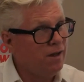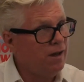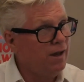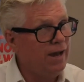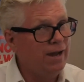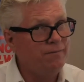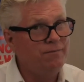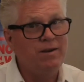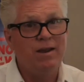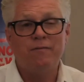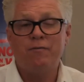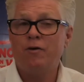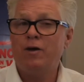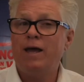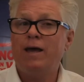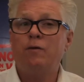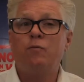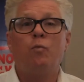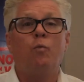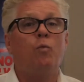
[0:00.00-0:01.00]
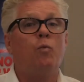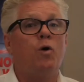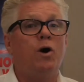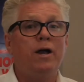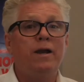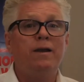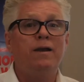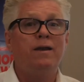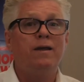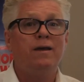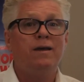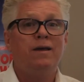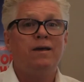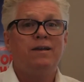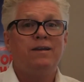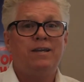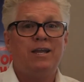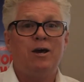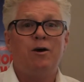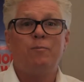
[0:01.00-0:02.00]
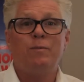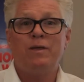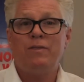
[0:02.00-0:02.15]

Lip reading: I've never had one tell me